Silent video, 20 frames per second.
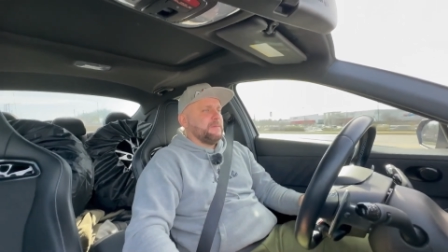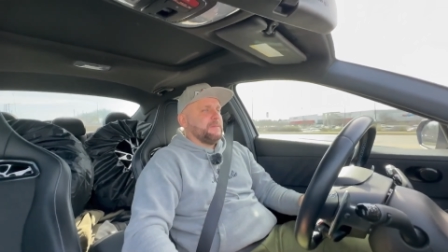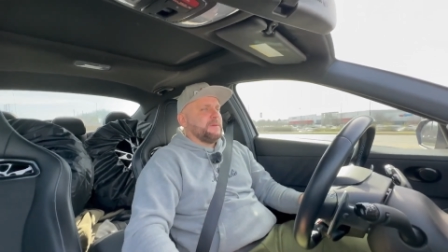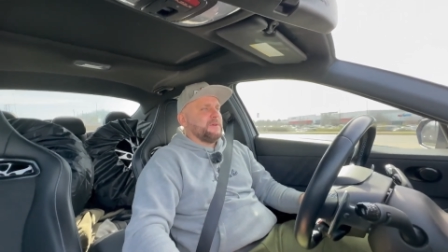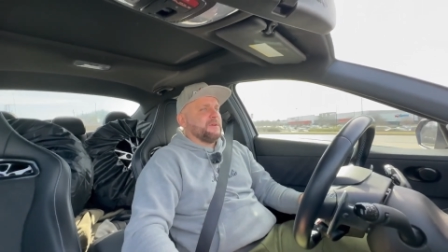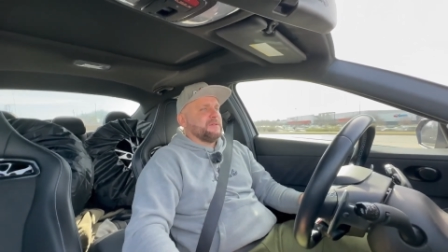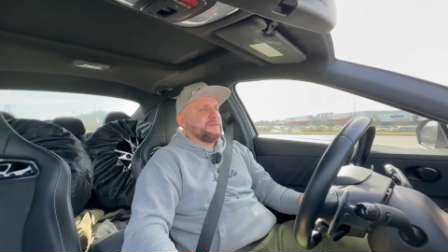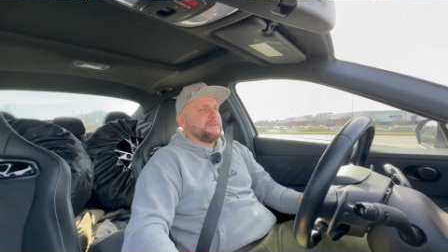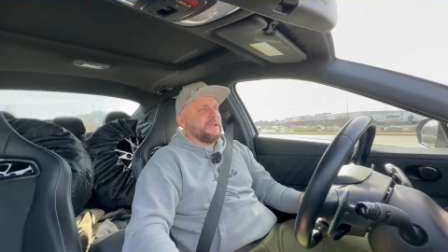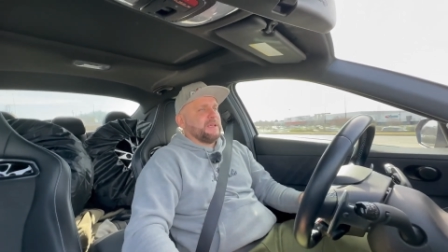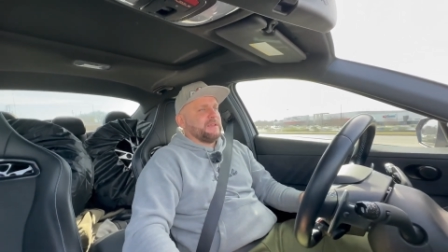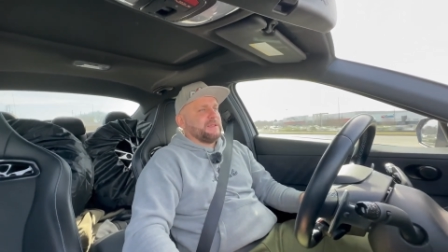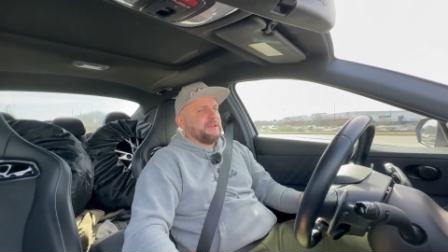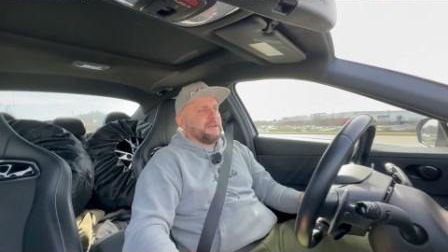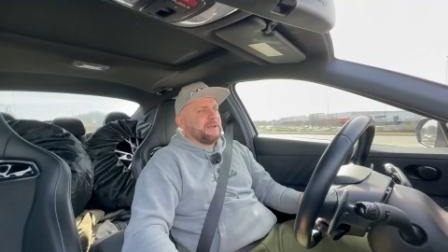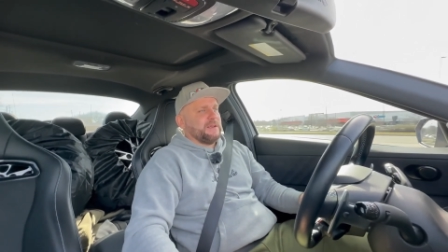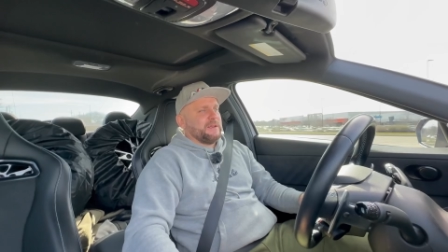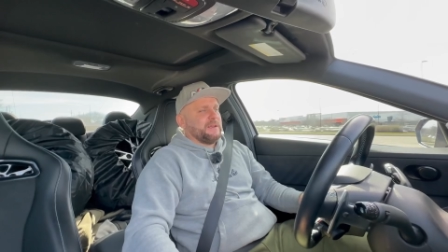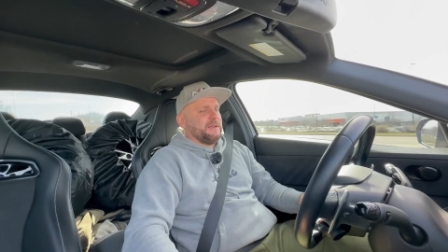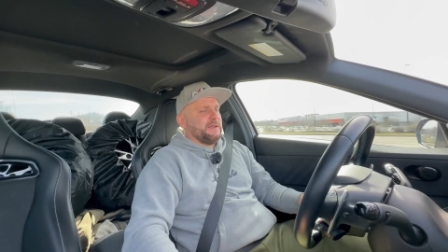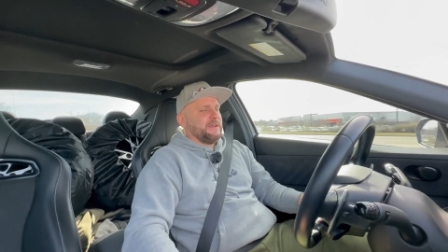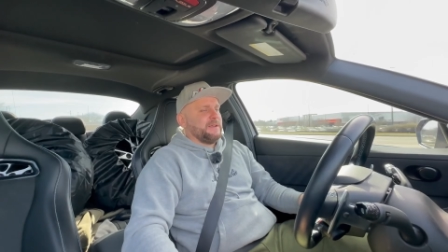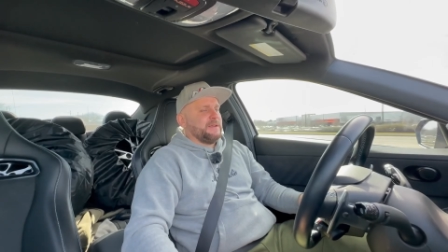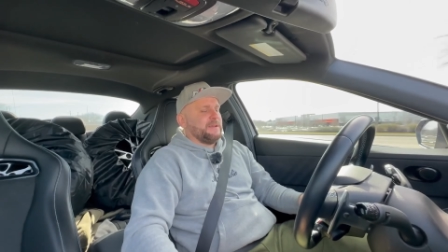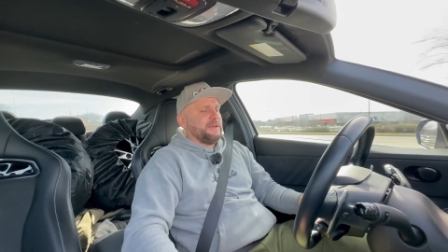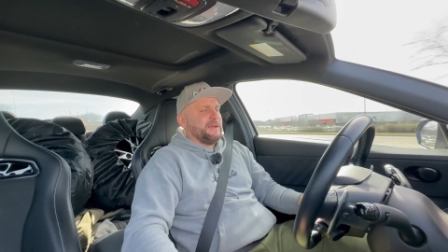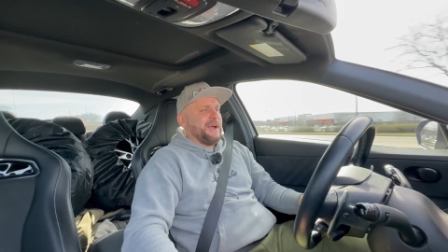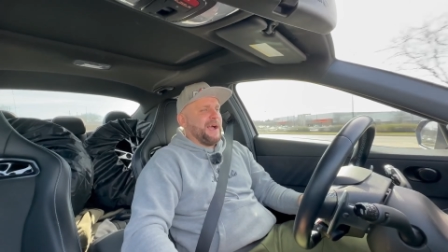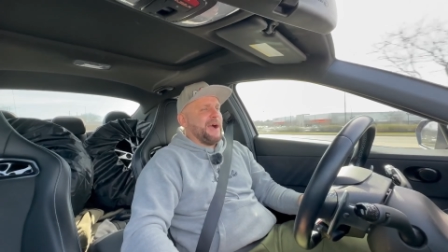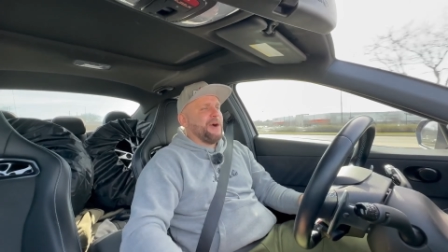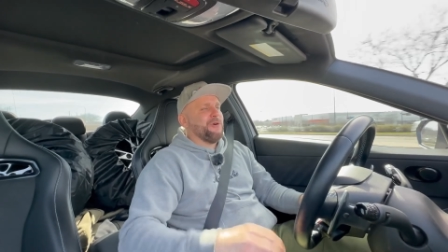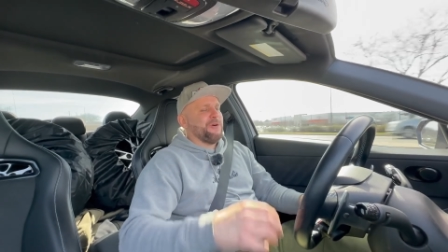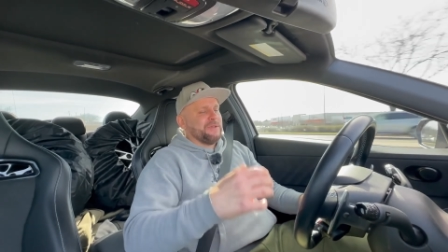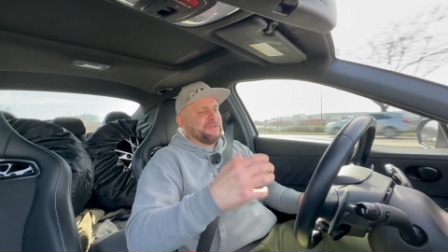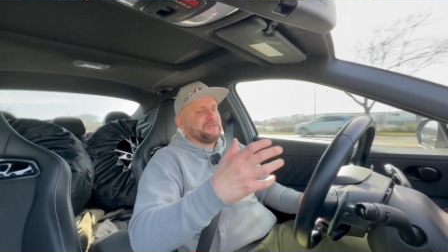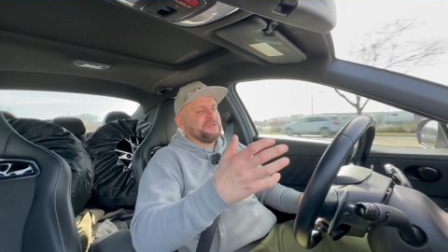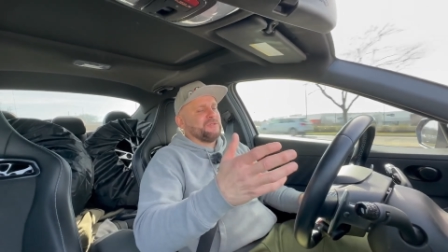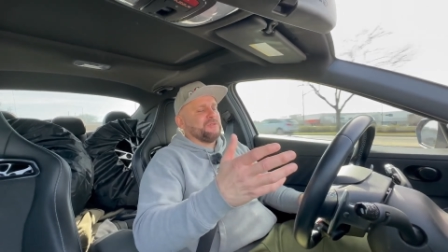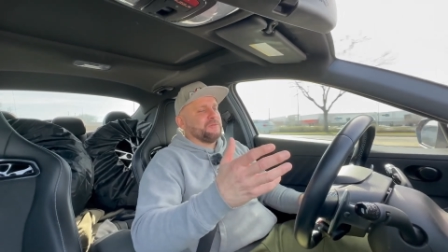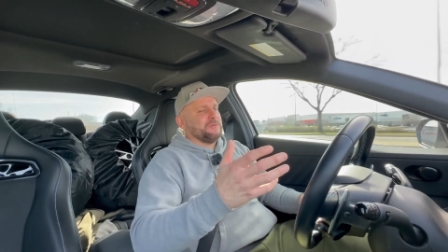because technically I would
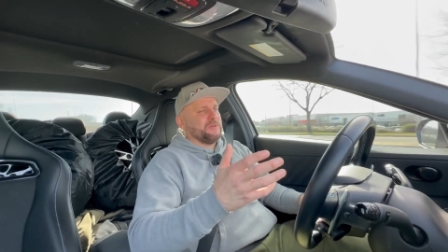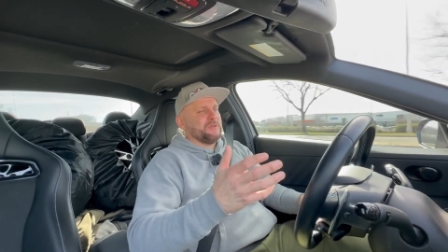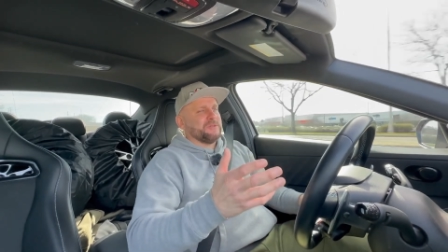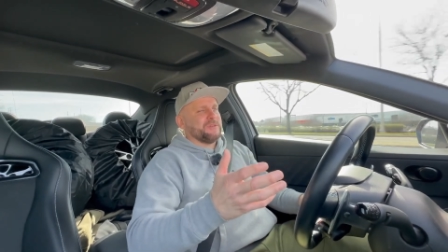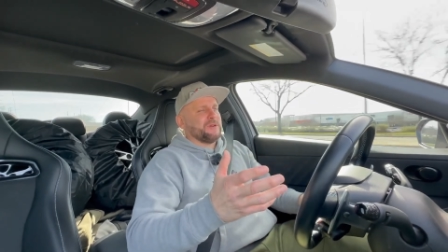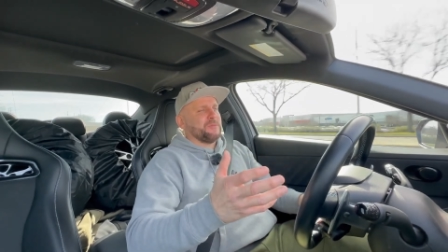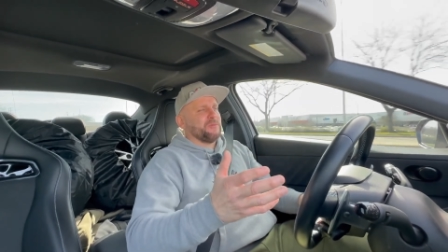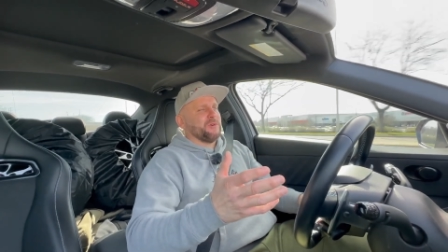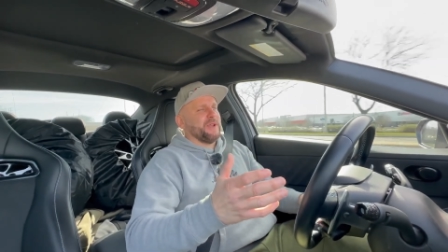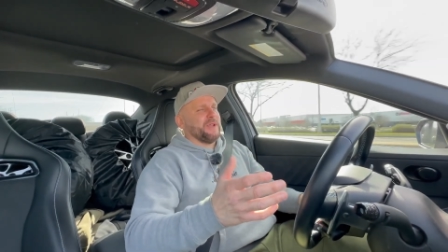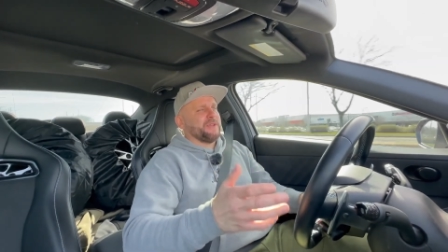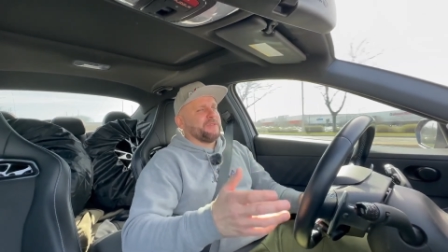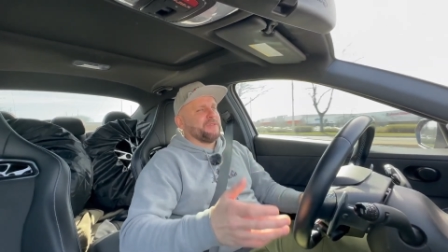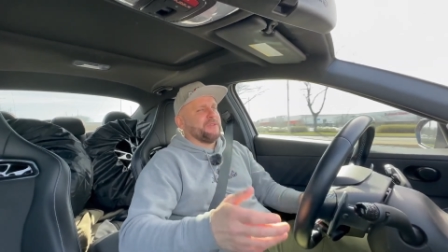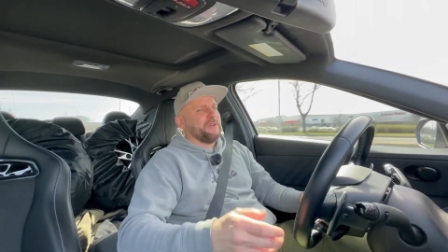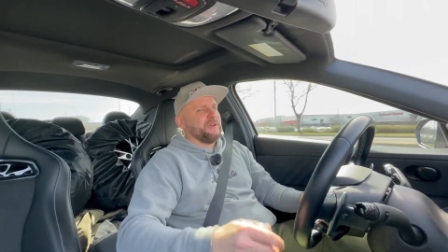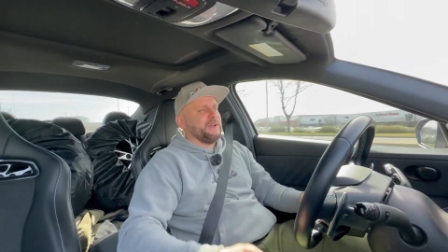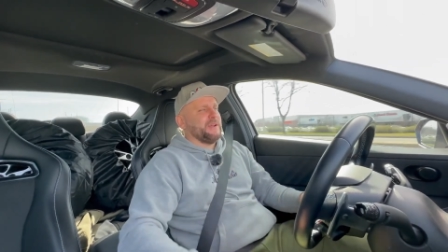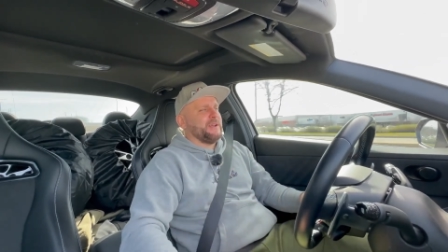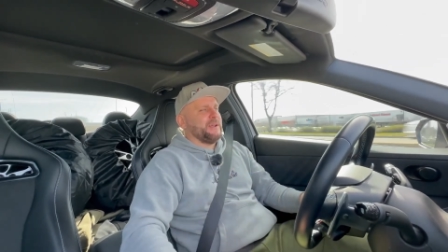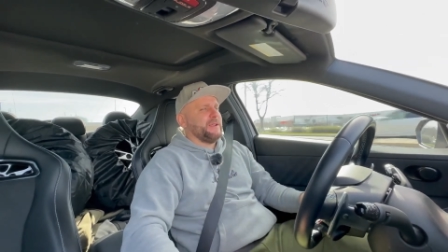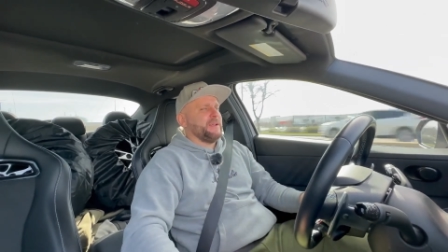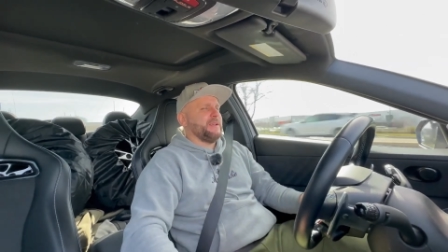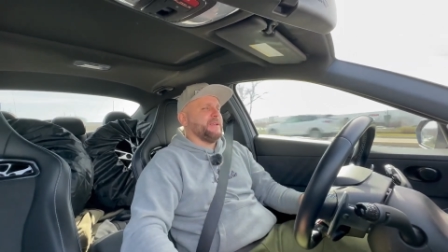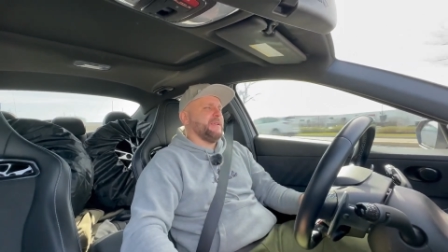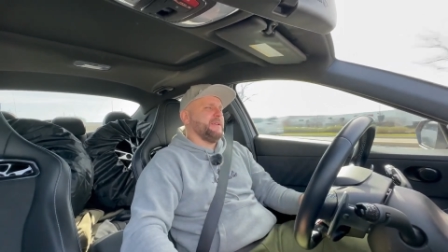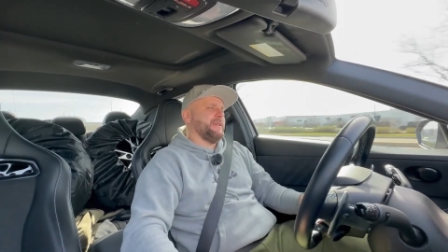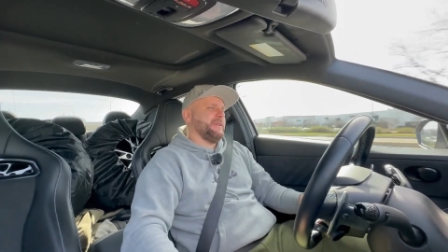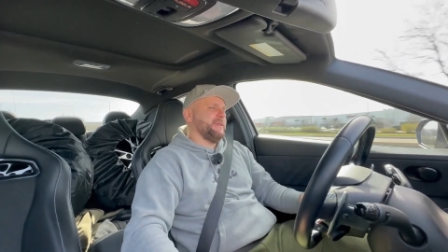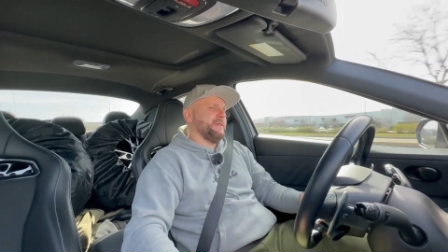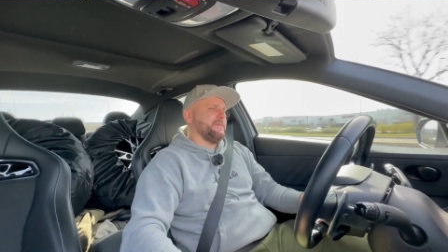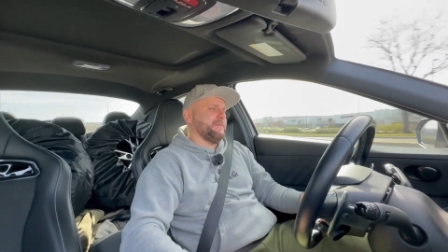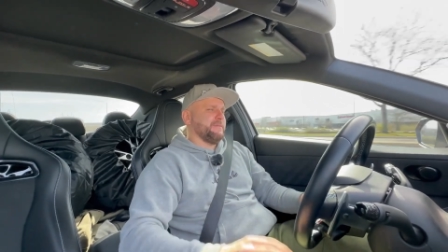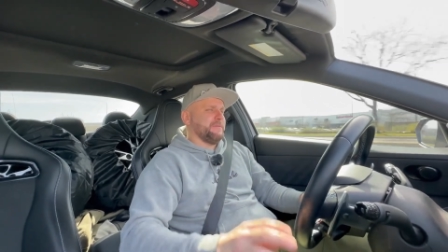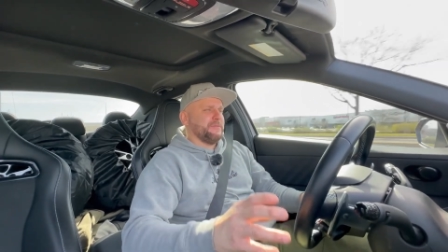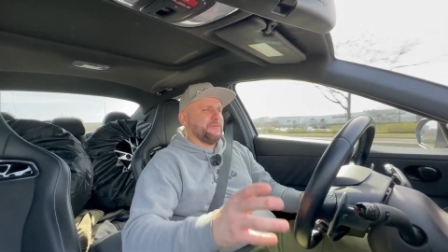assume those are more like three